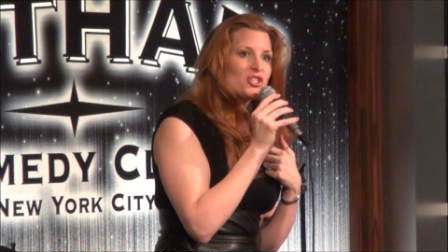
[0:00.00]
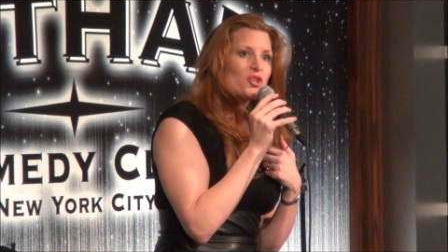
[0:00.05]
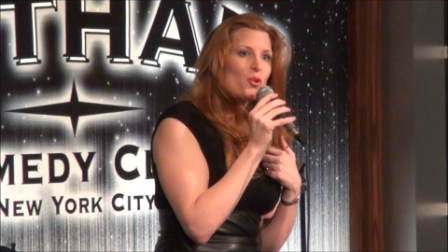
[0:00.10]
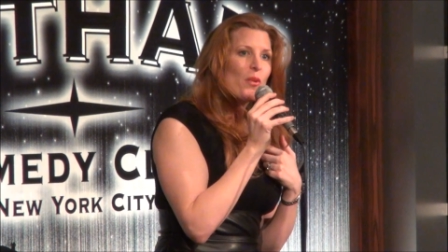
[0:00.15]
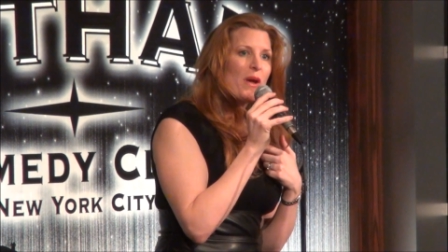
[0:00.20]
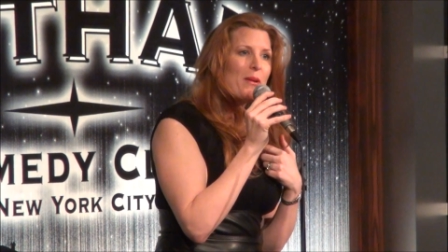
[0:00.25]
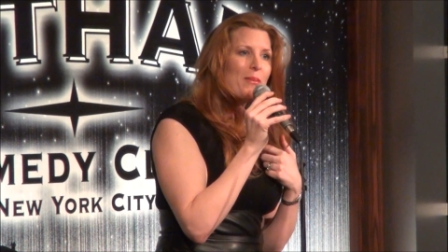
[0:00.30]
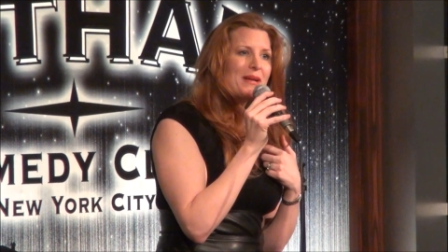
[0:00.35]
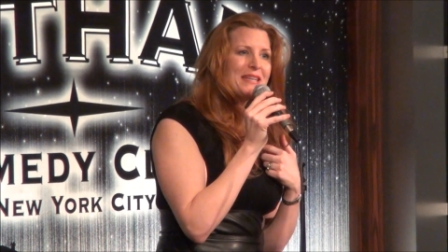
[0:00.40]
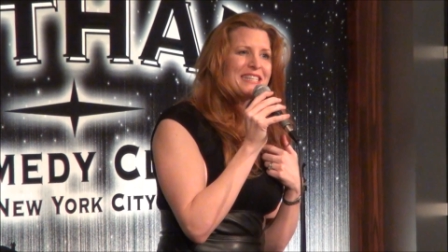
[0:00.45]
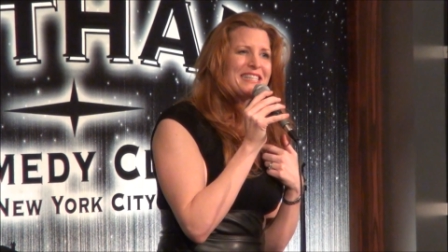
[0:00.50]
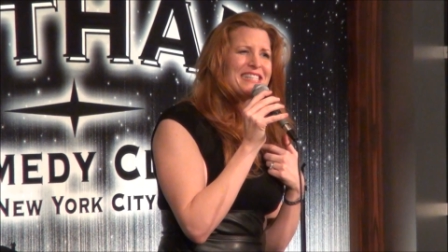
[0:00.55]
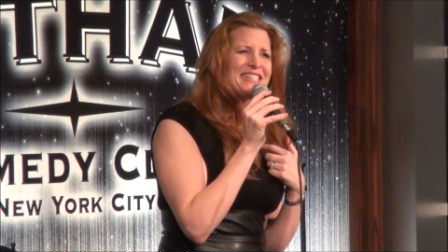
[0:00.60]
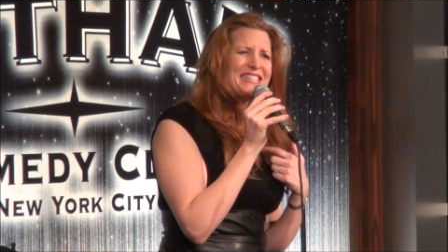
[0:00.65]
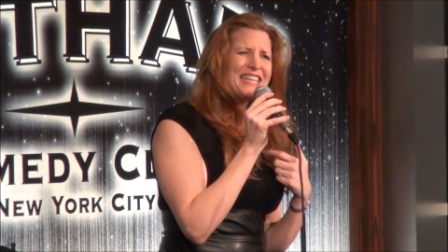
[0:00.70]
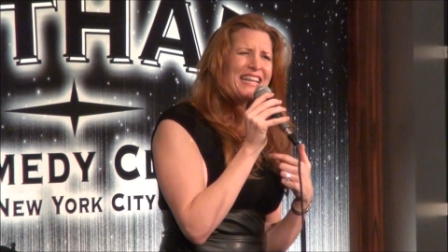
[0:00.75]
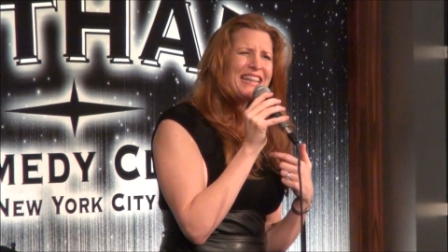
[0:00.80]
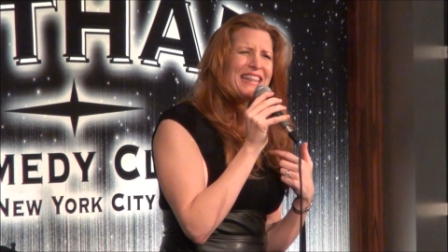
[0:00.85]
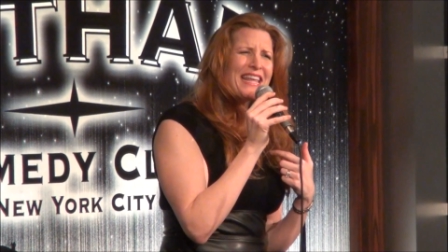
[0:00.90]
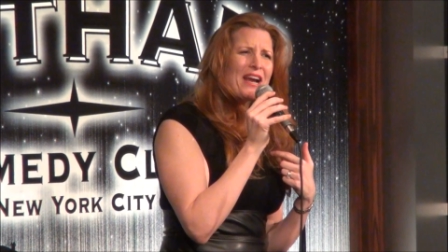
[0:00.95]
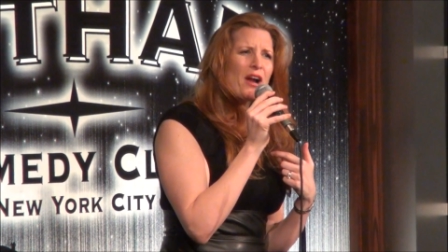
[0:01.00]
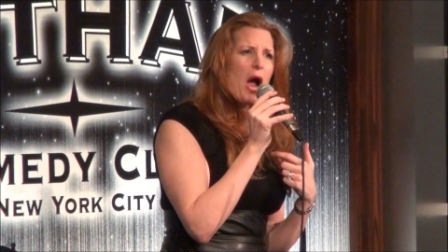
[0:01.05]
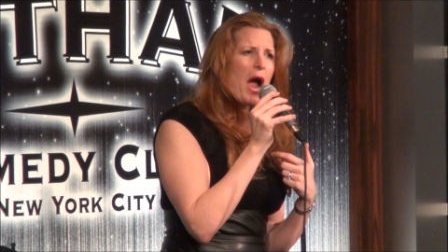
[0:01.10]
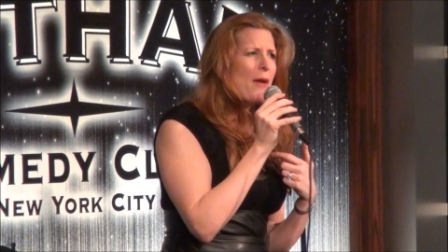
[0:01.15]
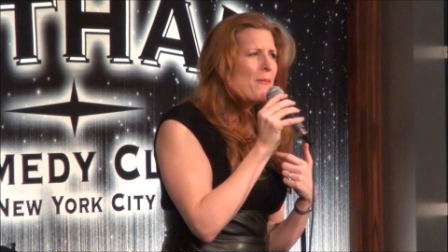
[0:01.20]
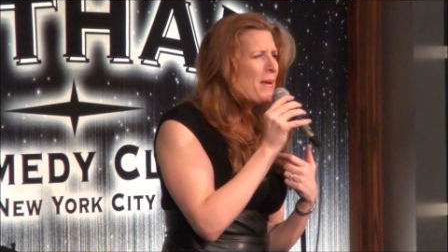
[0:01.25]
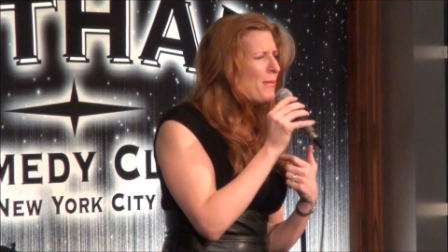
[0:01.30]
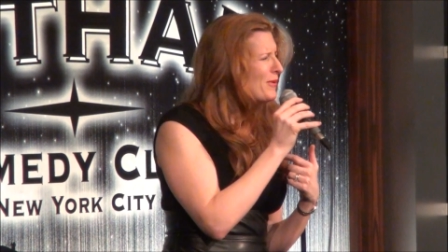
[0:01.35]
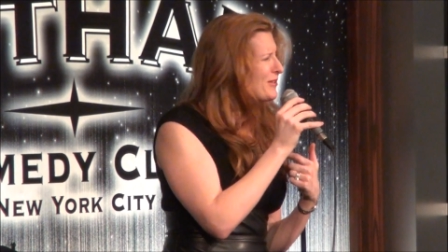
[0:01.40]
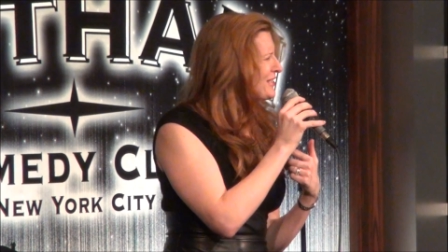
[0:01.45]
So we would sit there,
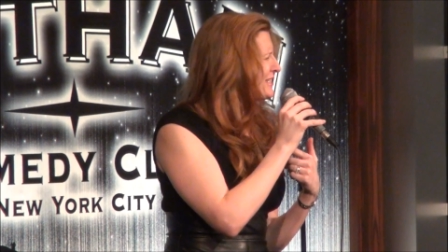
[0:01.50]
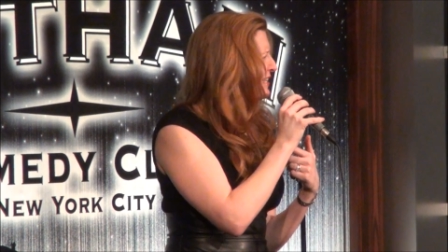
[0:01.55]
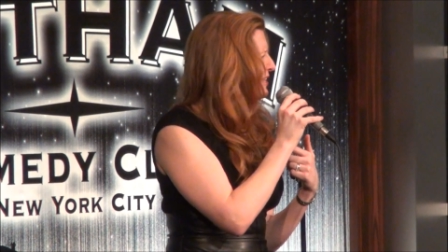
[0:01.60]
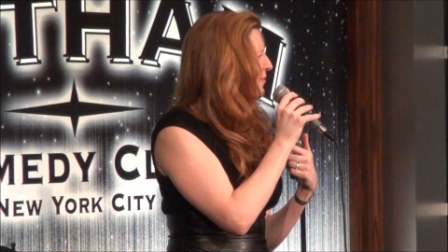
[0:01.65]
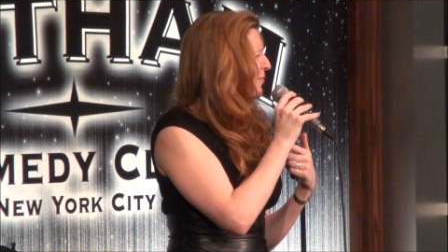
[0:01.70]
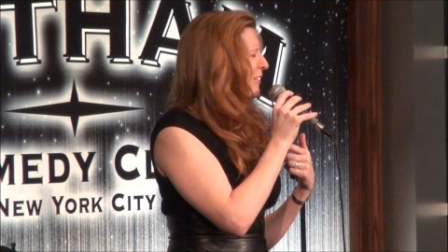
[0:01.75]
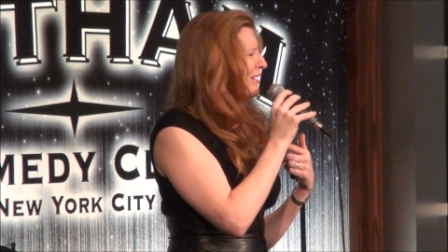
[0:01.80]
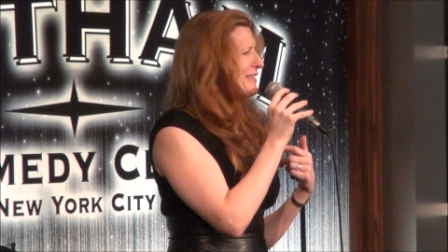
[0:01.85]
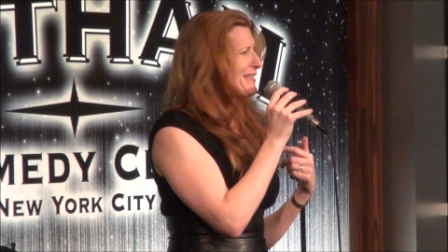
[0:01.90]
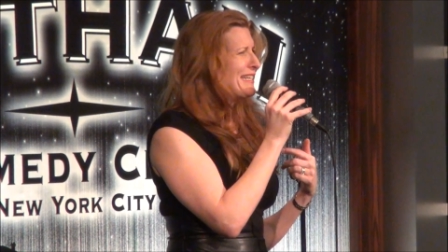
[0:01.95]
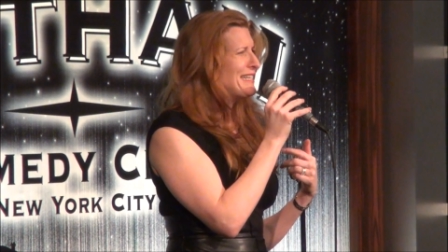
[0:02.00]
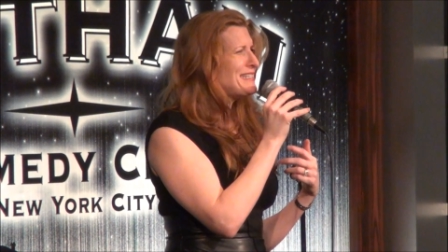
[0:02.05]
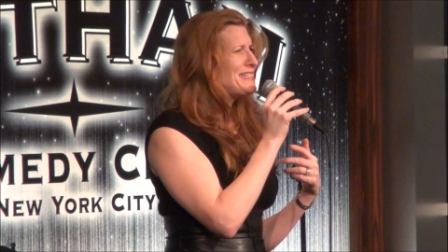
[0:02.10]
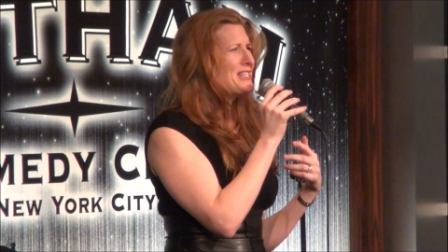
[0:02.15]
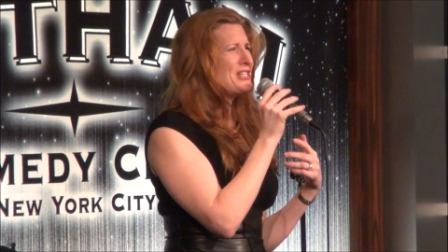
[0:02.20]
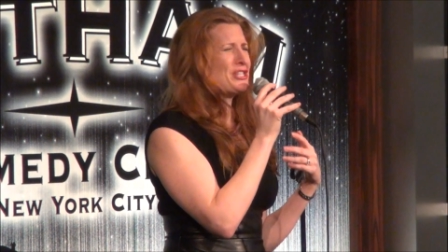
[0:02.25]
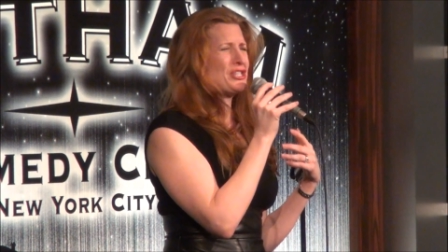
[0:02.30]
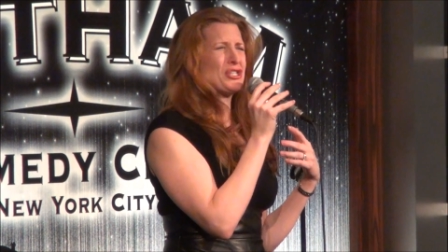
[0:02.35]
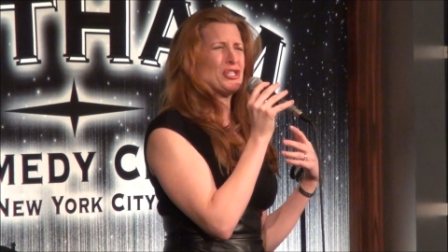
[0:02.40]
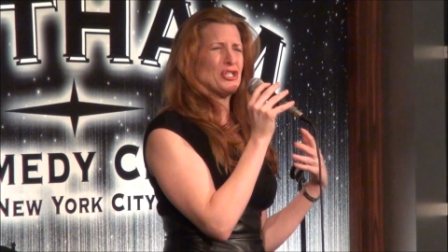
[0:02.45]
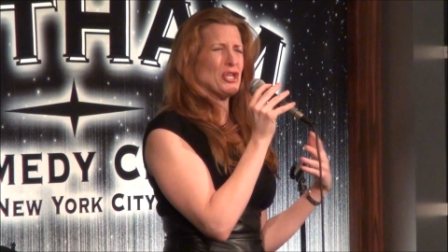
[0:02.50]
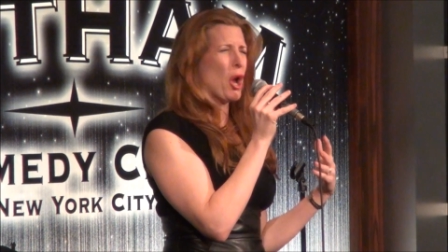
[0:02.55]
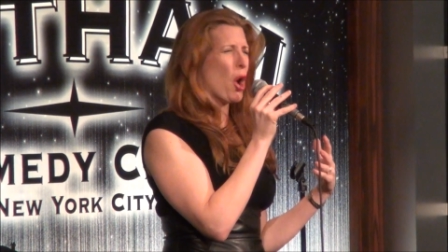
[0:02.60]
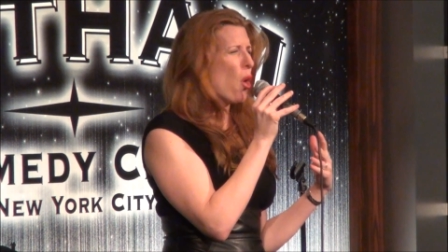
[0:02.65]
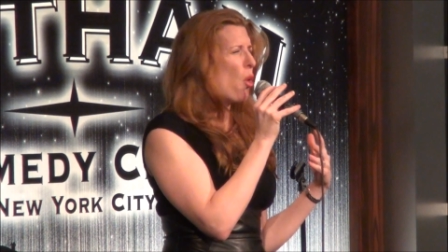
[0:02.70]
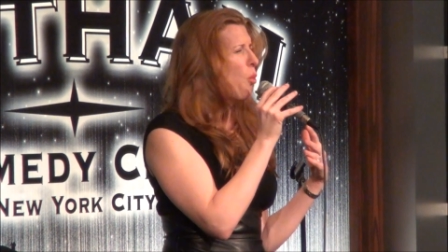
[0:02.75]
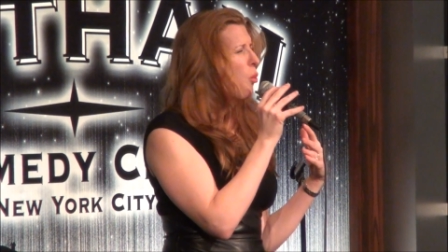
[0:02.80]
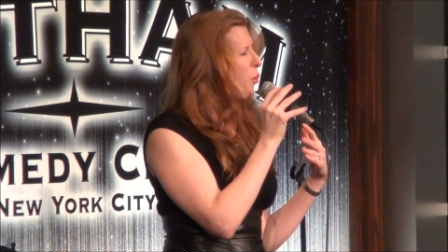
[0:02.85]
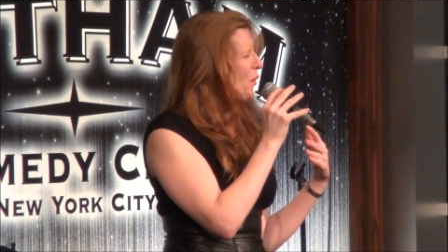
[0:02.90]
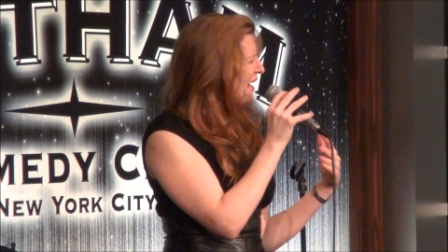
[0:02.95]
I remember sitting there like, this is
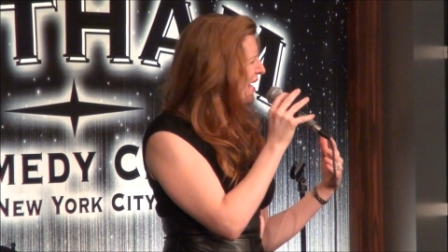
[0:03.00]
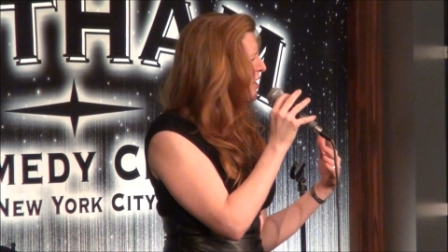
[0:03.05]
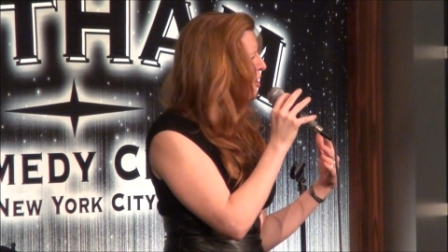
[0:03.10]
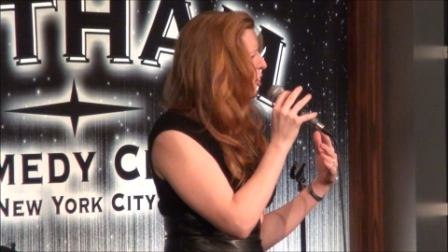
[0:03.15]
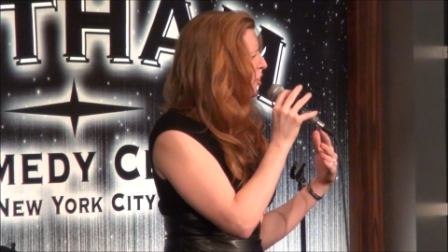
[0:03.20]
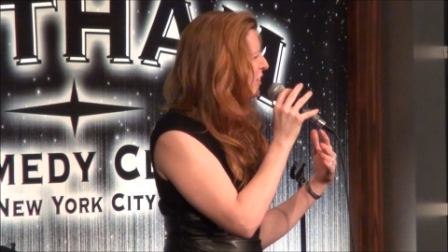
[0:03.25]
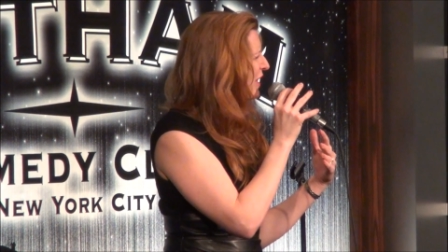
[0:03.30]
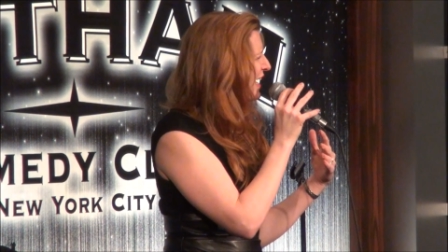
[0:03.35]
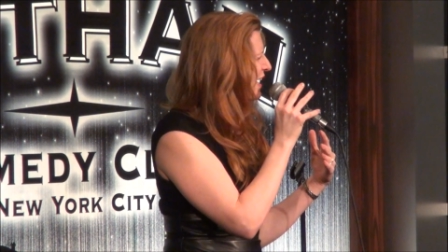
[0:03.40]
so weird.